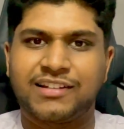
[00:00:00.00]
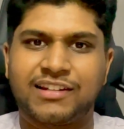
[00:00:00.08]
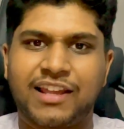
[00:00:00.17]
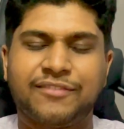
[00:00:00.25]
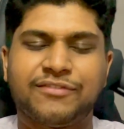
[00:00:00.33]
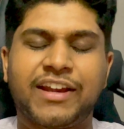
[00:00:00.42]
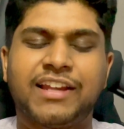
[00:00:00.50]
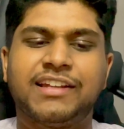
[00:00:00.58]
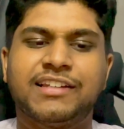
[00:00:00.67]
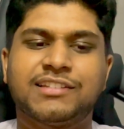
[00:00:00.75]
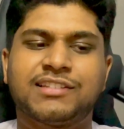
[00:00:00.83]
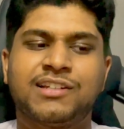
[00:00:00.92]
Like
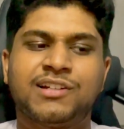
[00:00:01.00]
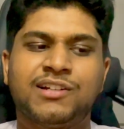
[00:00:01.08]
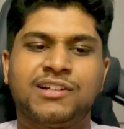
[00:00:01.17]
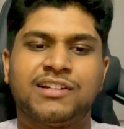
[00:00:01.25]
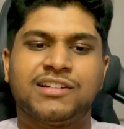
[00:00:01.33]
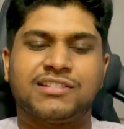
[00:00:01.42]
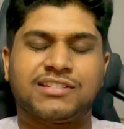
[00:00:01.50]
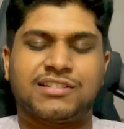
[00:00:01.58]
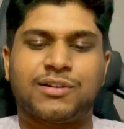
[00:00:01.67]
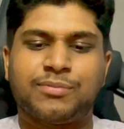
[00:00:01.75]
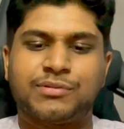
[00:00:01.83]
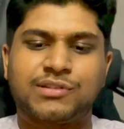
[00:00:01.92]
failure is just
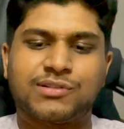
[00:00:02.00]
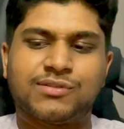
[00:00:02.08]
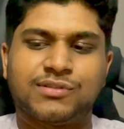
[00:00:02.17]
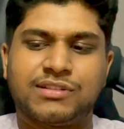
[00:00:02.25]
an obstacle.